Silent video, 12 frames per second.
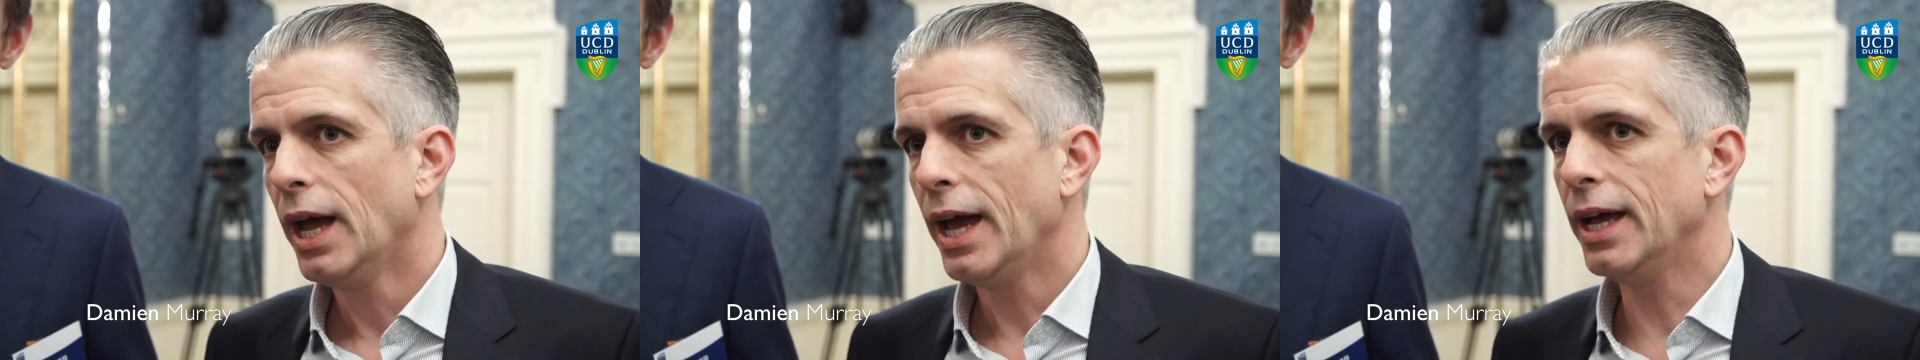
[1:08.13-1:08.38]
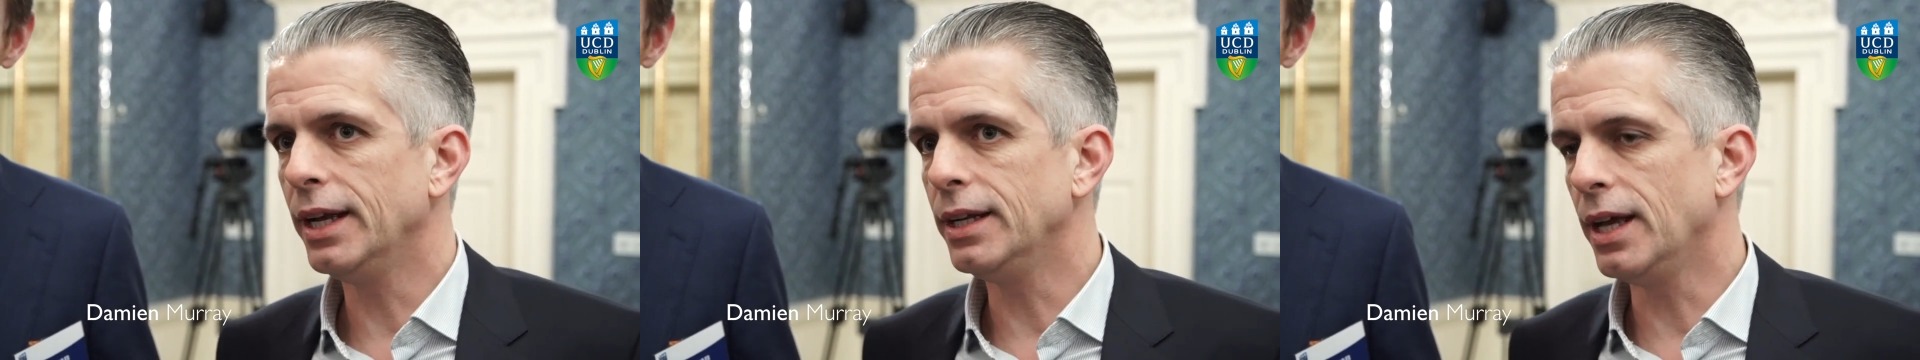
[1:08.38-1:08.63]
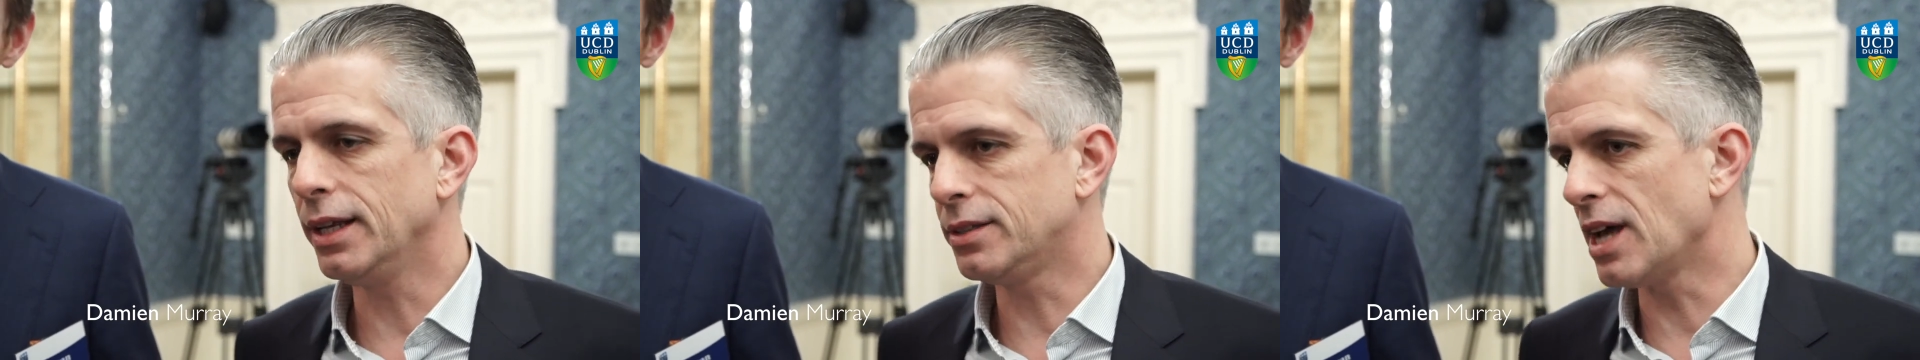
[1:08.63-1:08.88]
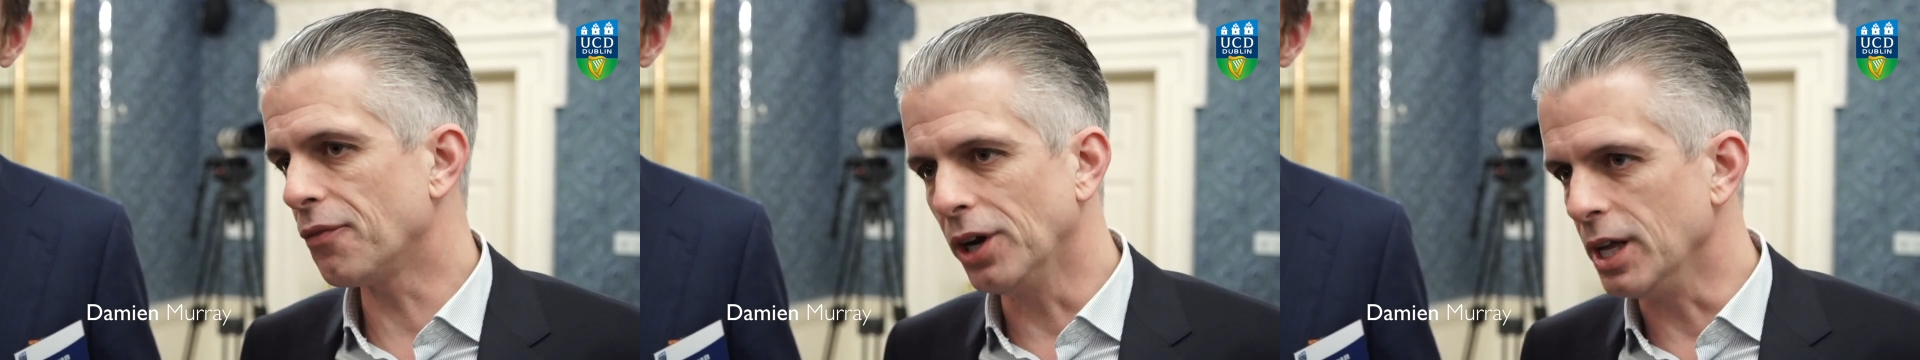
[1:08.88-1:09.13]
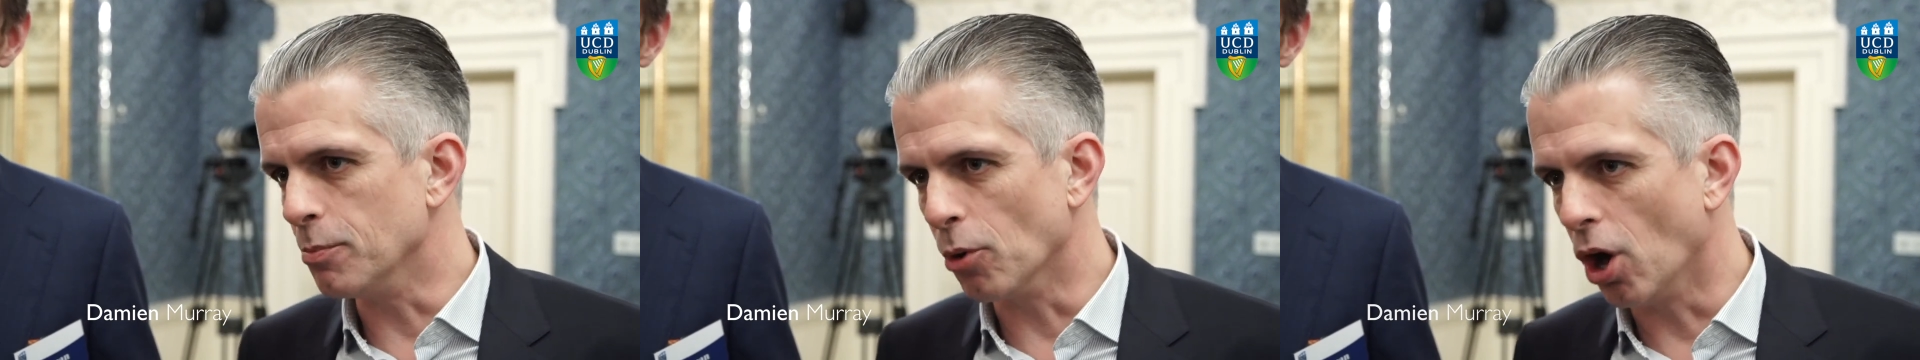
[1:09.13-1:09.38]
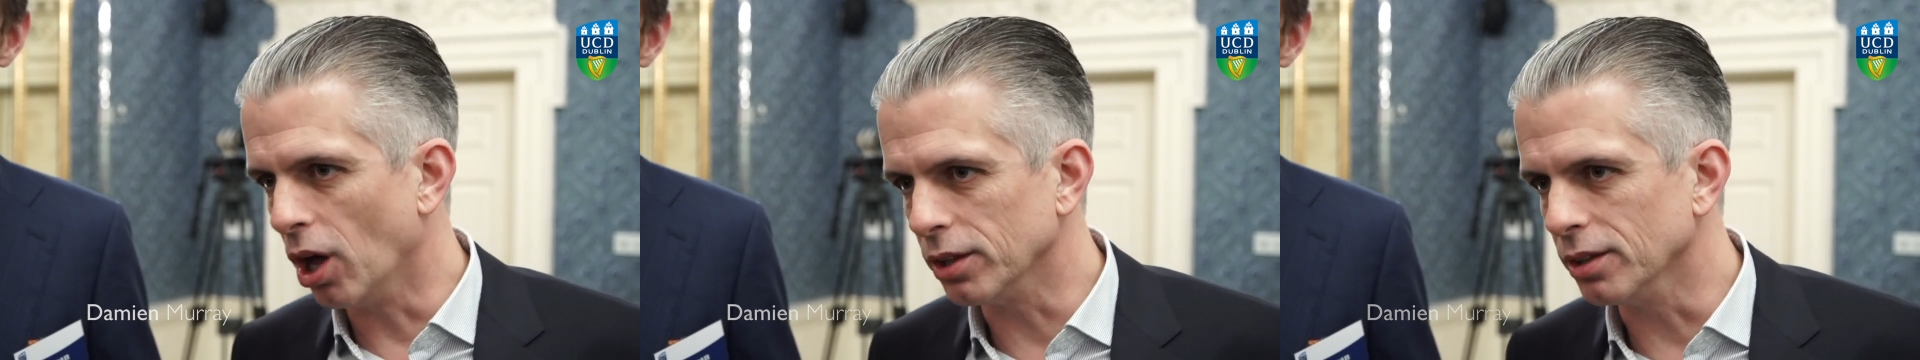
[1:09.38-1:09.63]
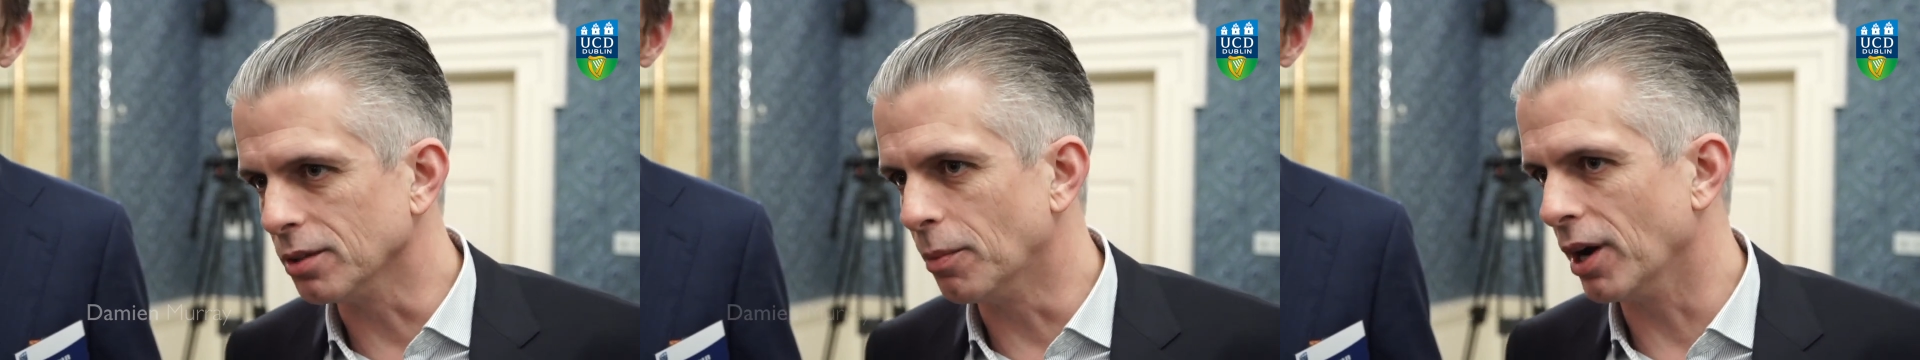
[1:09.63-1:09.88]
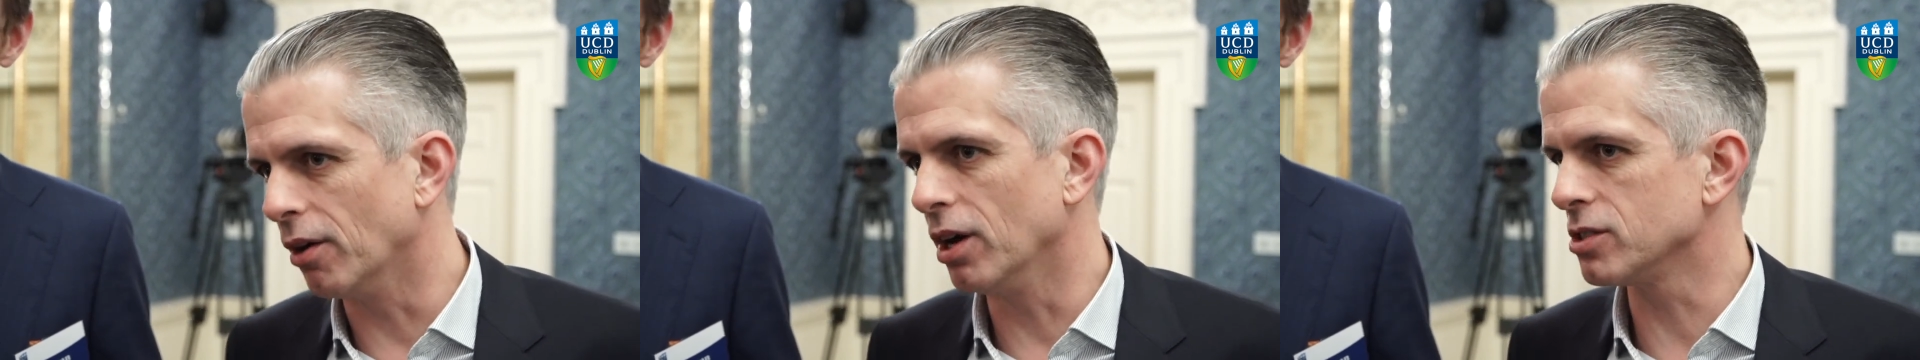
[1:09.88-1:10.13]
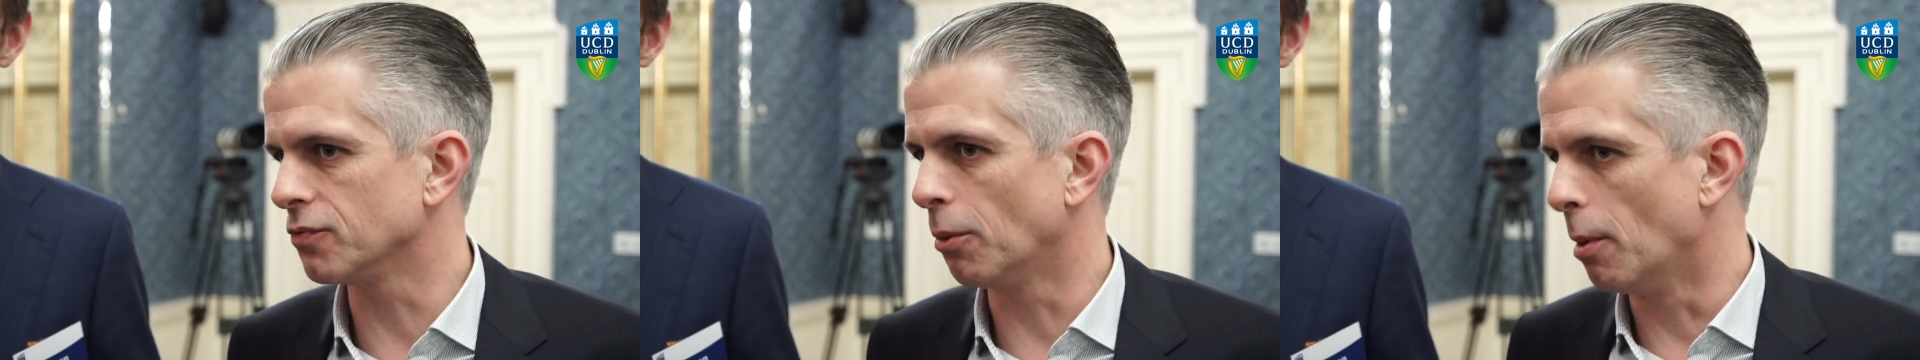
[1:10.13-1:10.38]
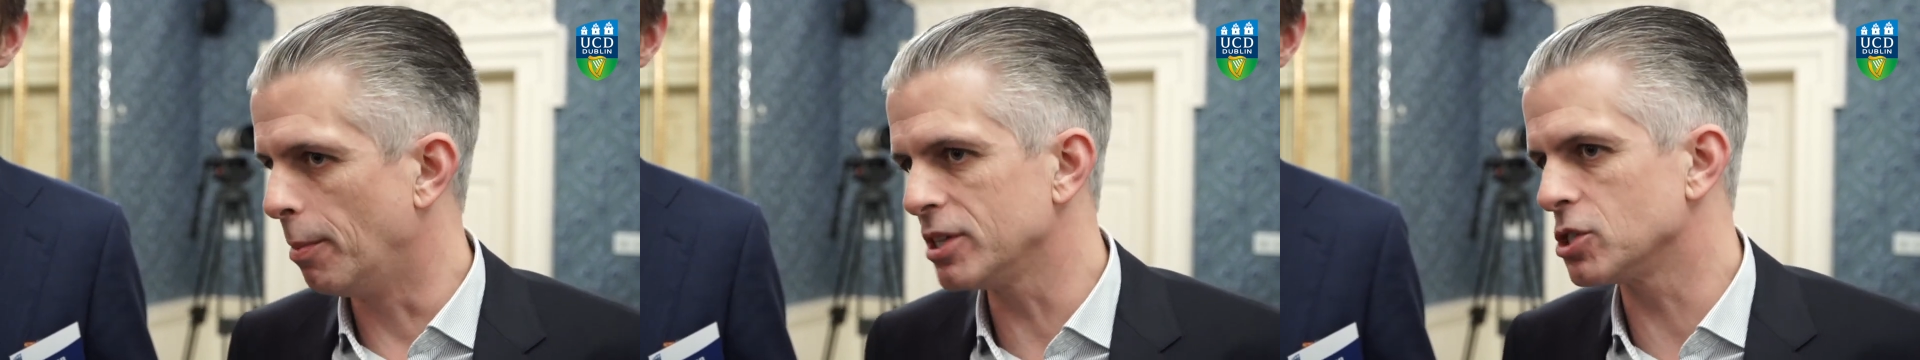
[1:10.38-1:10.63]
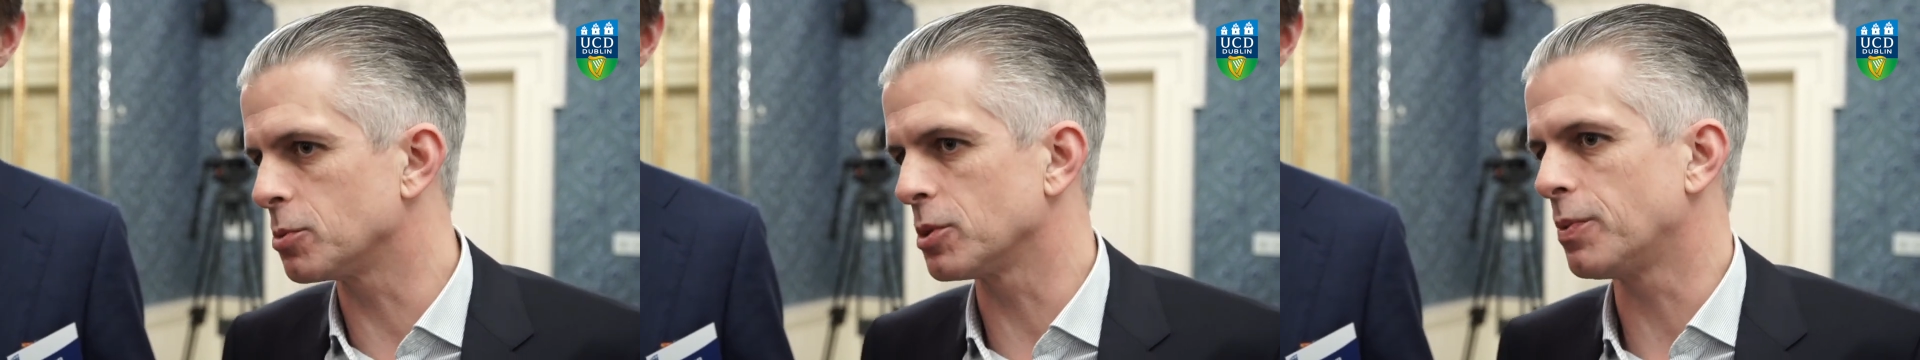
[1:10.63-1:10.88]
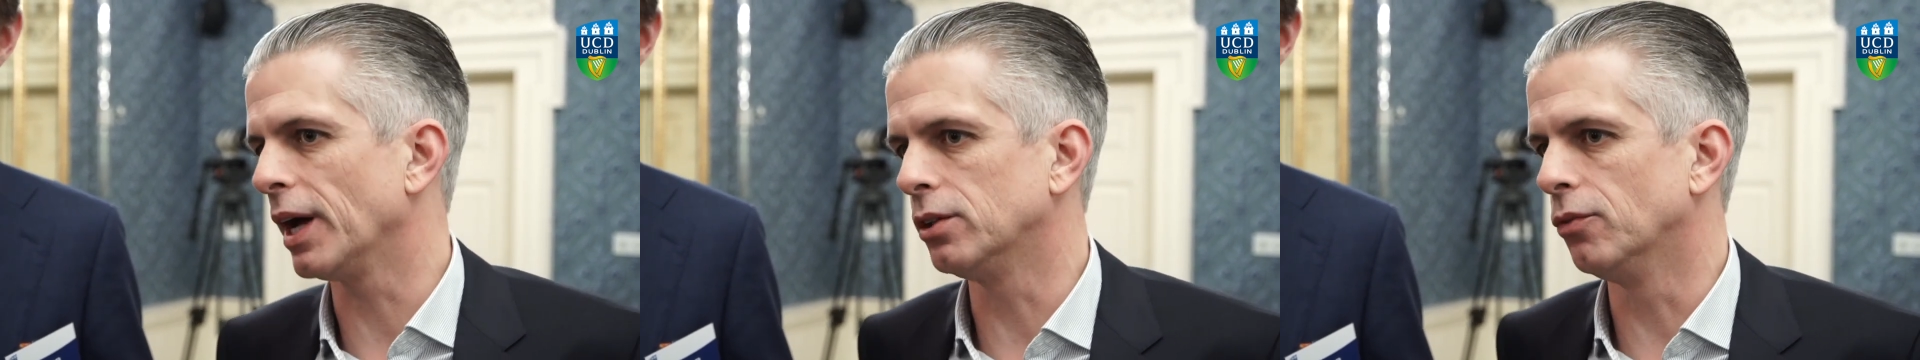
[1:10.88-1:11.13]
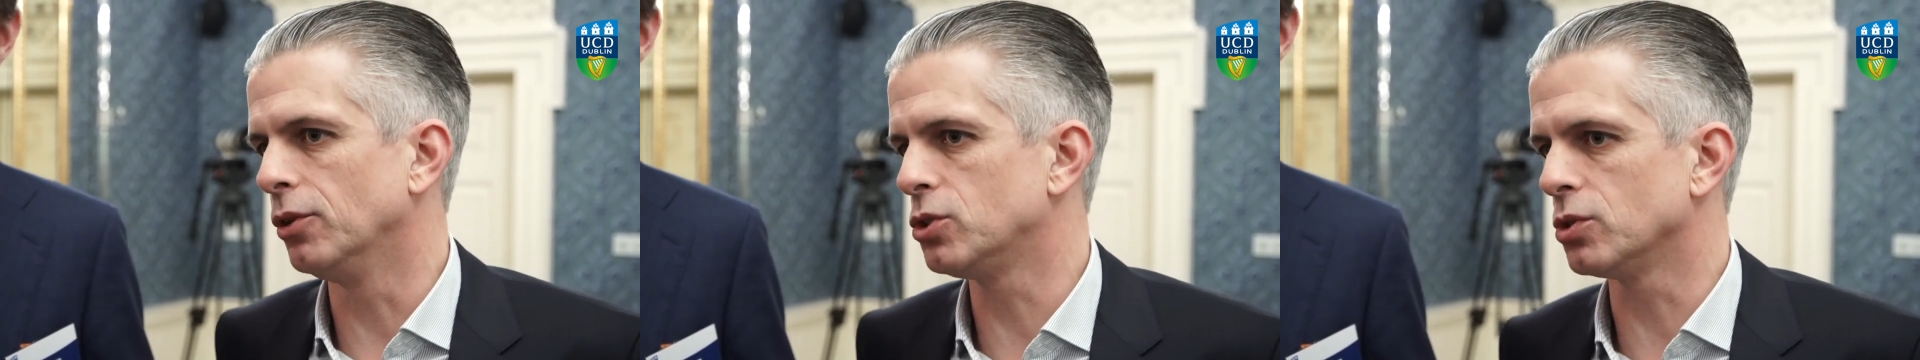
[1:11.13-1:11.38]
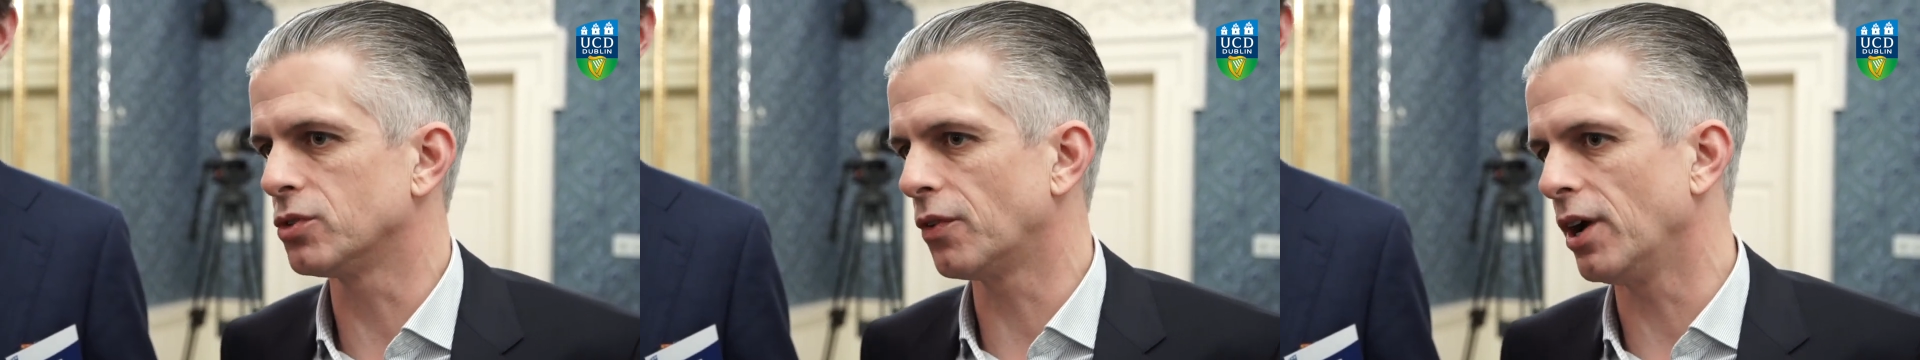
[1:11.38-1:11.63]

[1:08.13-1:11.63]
it definitely broadened my horizon from a business perspective, which was a